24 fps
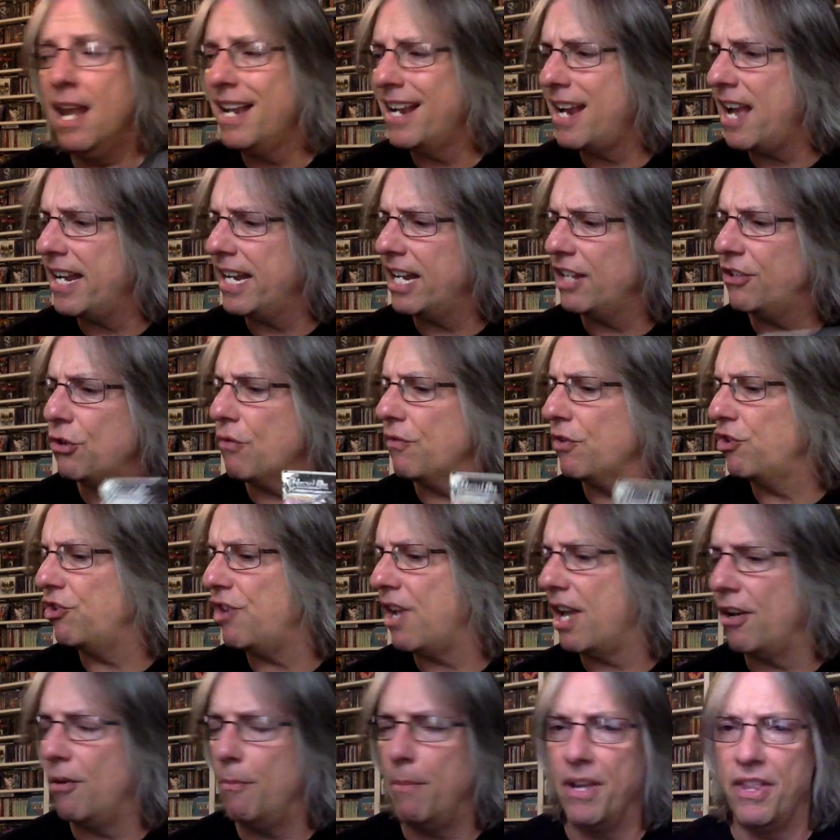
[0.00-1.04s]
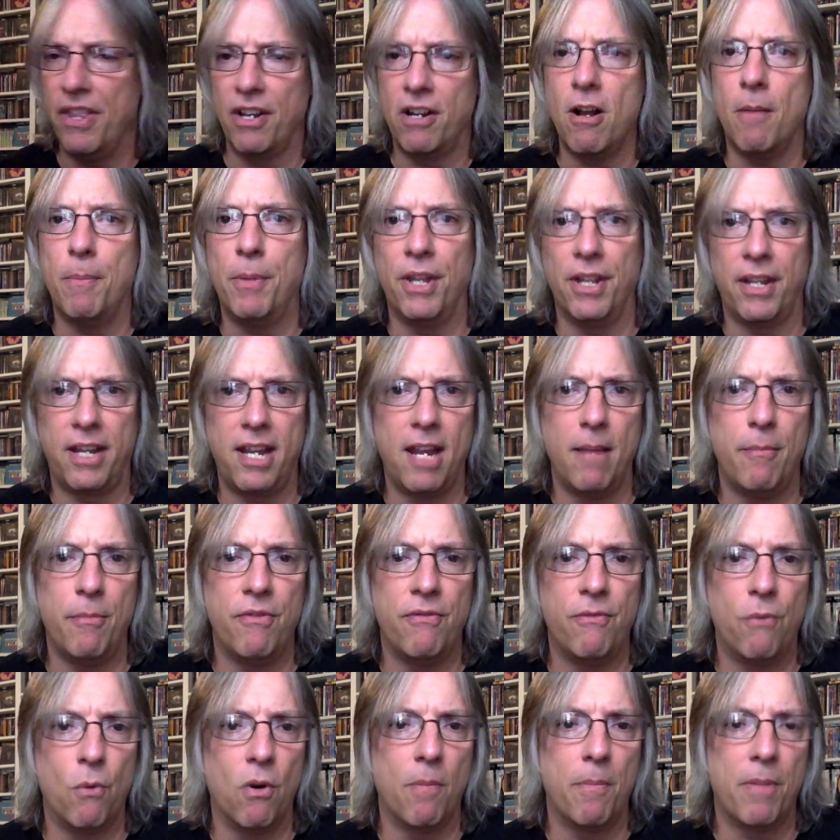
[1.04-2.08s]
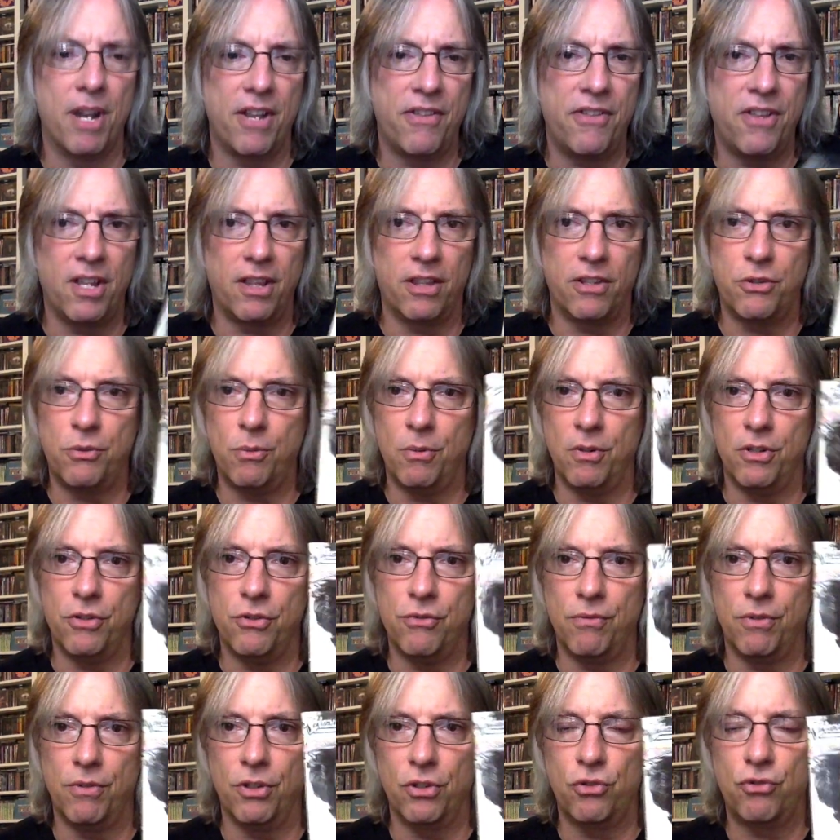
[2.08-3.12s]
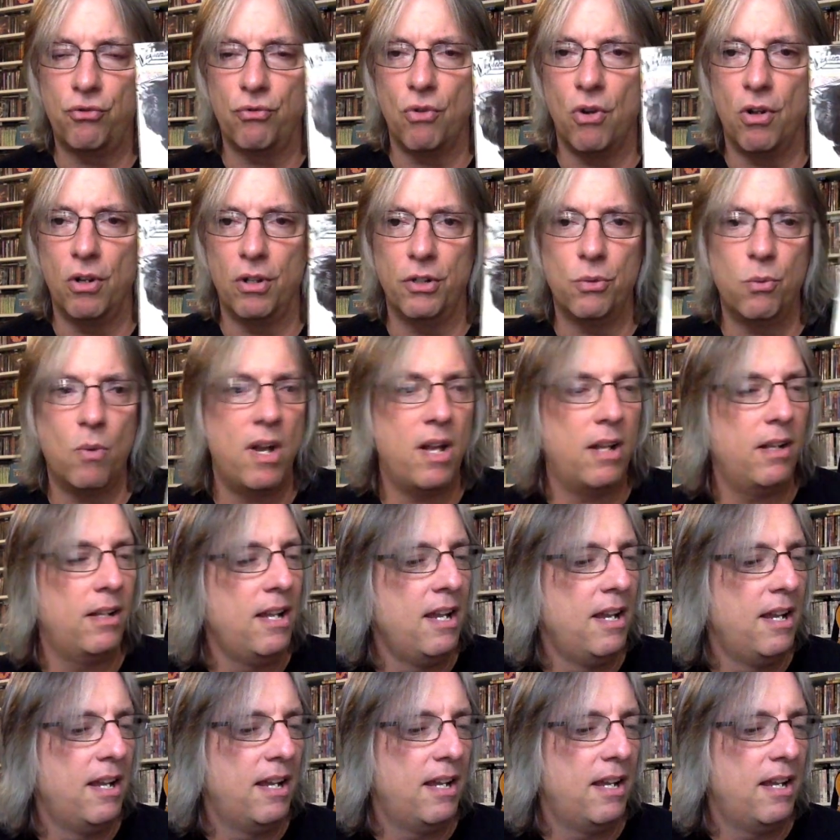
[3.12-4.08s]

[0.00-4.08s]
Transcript: Kind of gets overshadowed by the couple that came before, but I think this one is really strong as well.